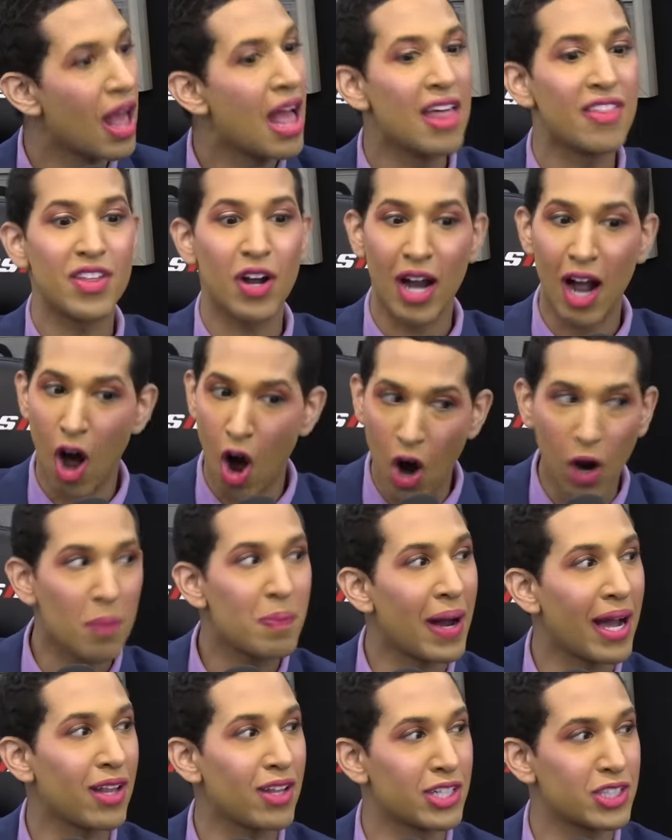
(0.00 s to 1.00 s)
There are
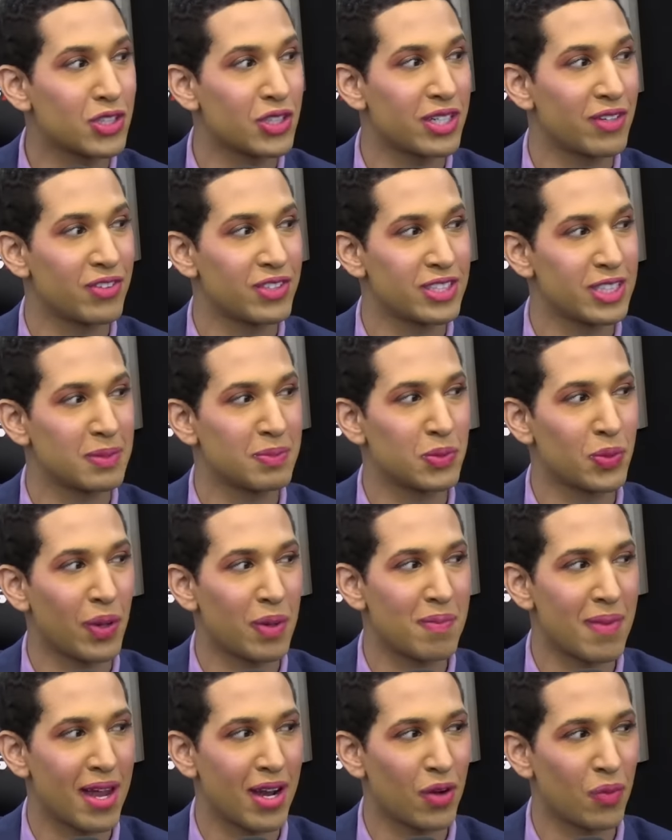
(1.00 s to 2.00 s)
biological differences between
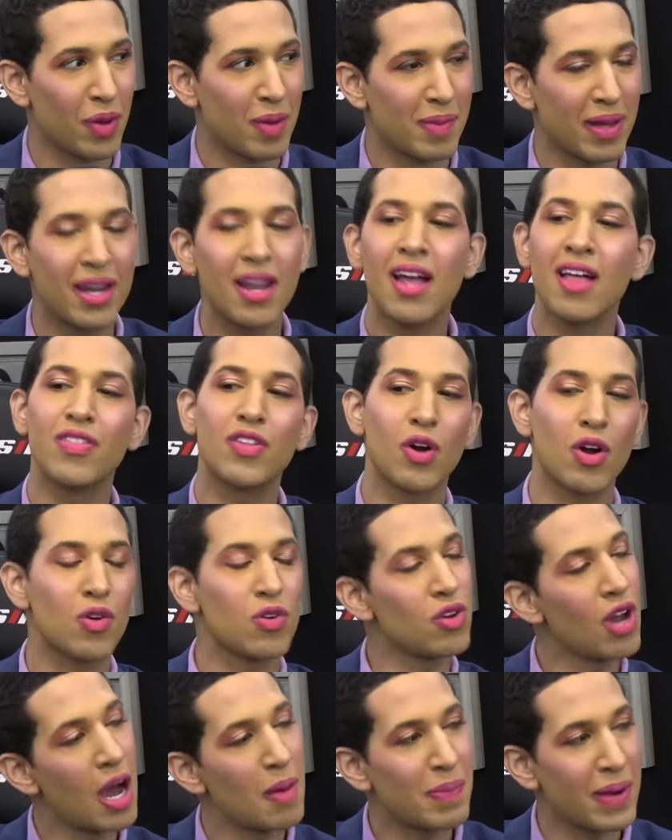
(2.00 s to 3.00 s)
men and women. There are
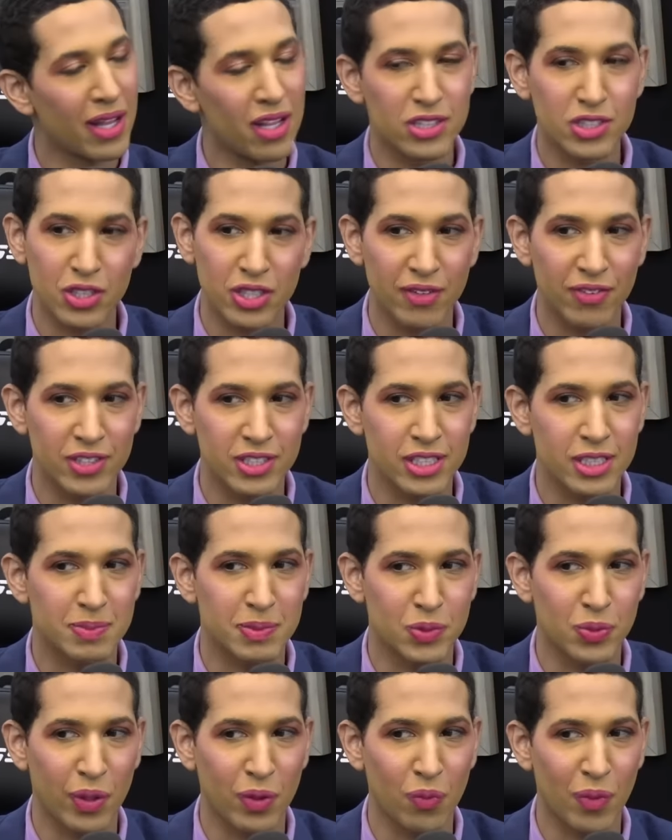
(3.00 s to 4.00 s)
not biological differences
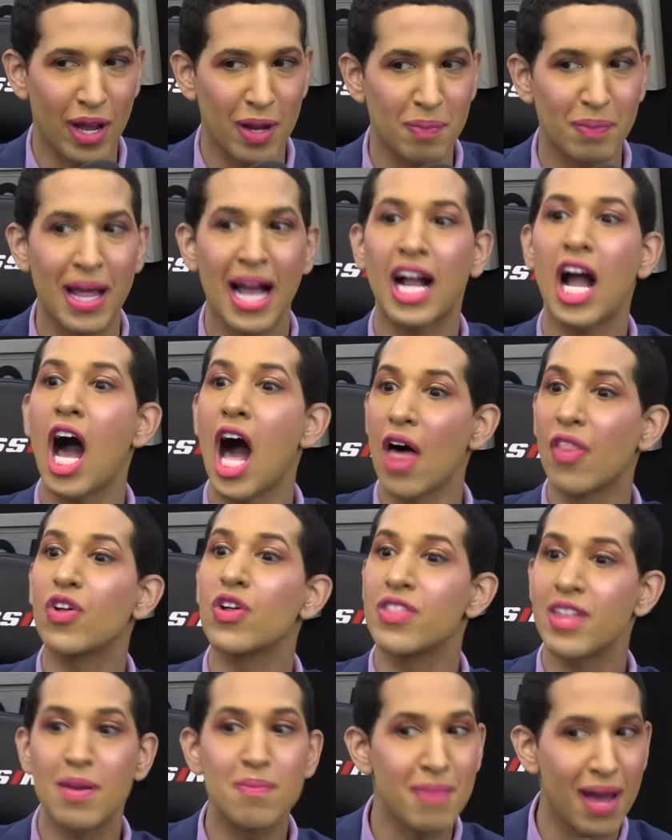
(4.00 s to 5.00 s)
between white and black other
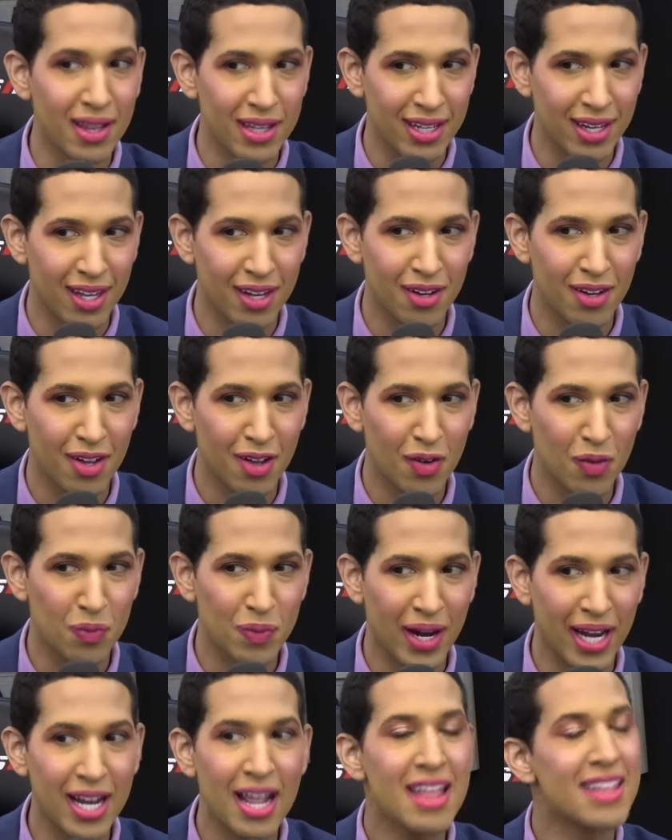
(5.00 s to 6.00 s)
than melanin,
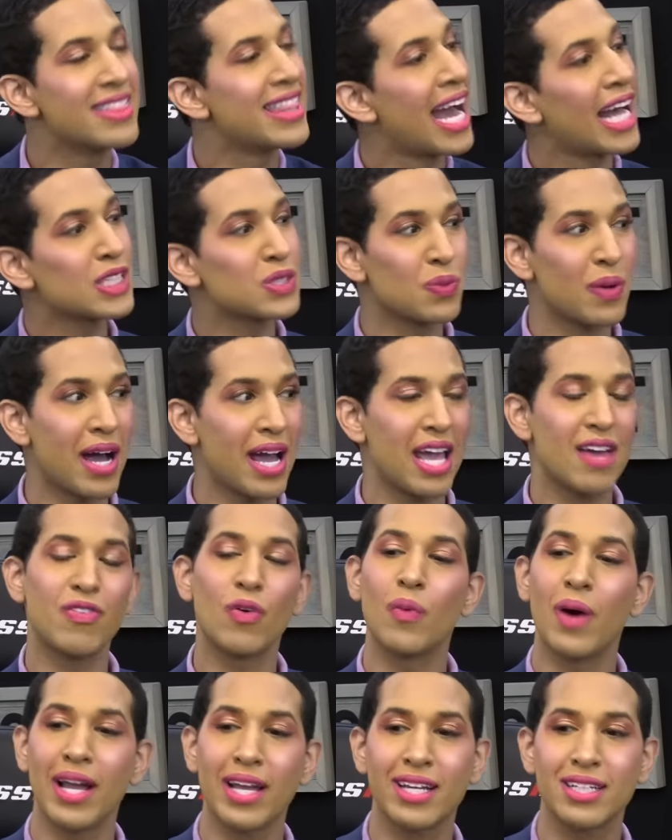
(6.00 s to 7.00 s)
right? That's why if a
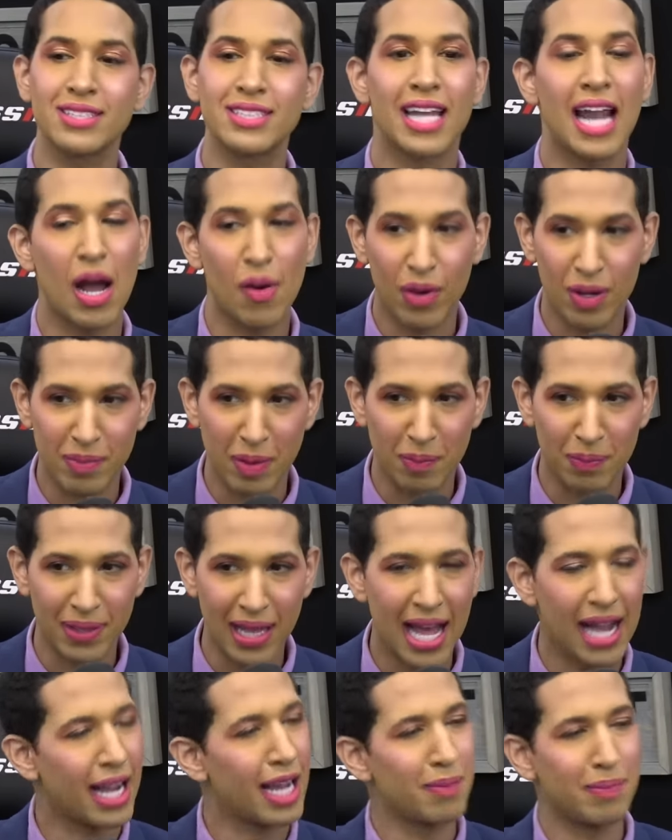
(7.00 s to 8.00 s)
white kid said, I want to be
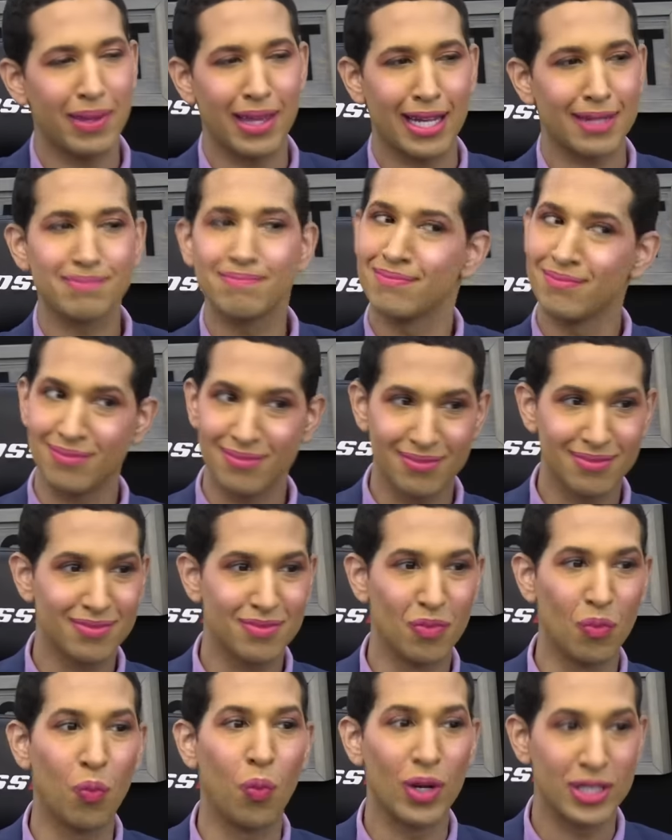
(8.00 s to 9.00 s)
black, I'd be like,
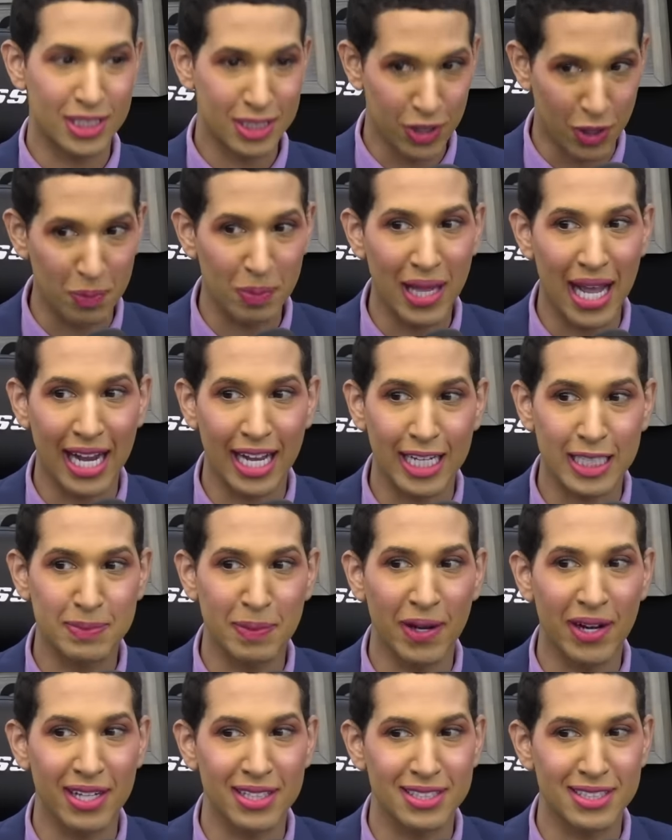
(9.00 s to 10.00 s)
what's your black
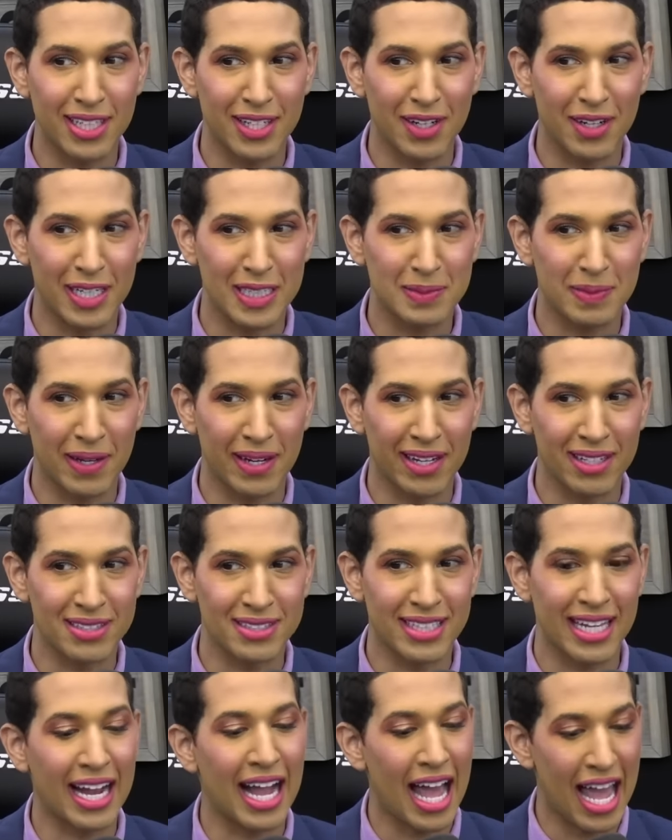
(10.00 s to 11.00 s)
experience that you're
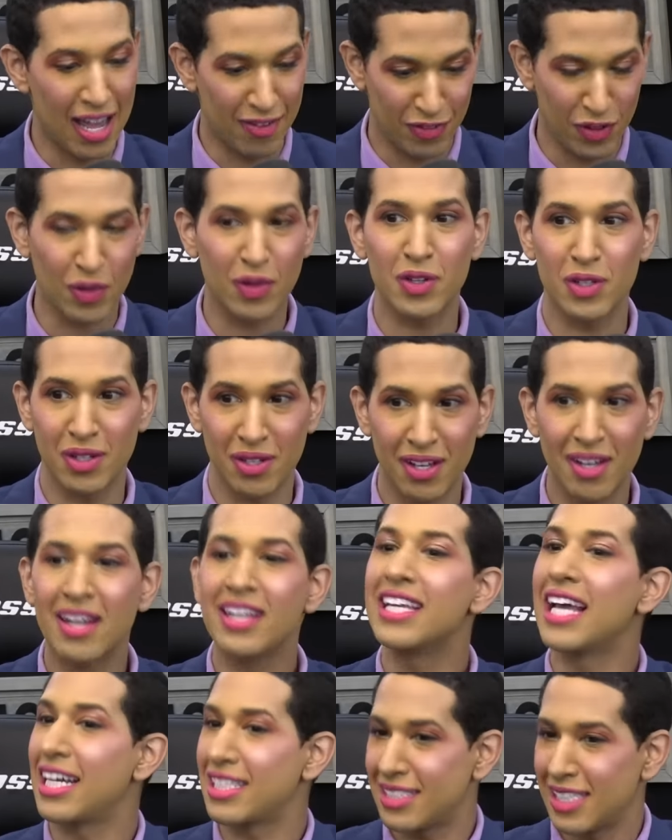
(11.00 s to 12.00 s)
experiencing? If you, well,
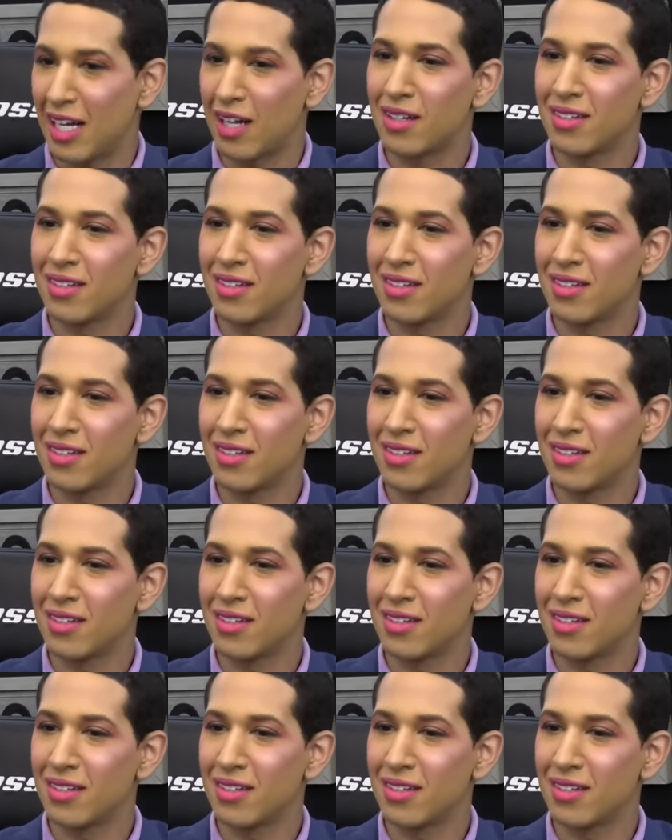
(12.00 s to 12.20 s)
yes, tell.